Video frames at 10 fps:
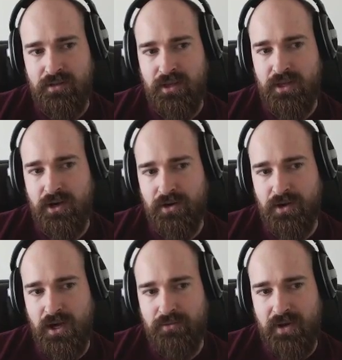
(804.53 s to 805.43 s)
They are
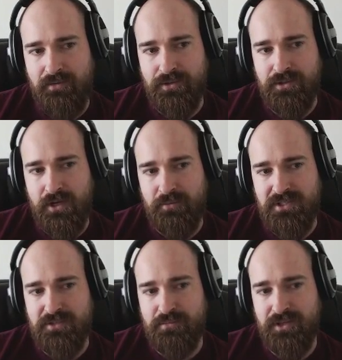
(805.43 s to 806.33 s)
not rival to the
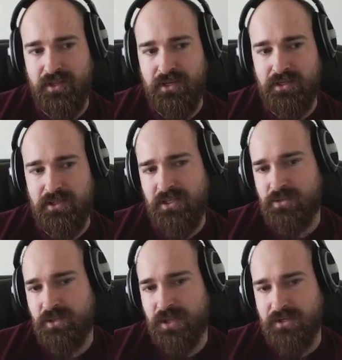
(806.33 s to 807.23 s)
Ottomans, but they, they
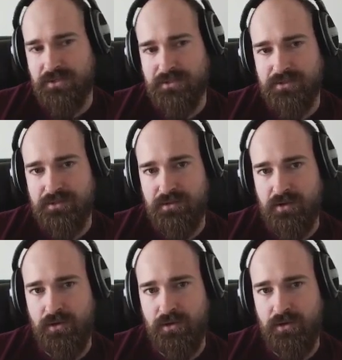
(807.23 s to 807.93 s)
do like us.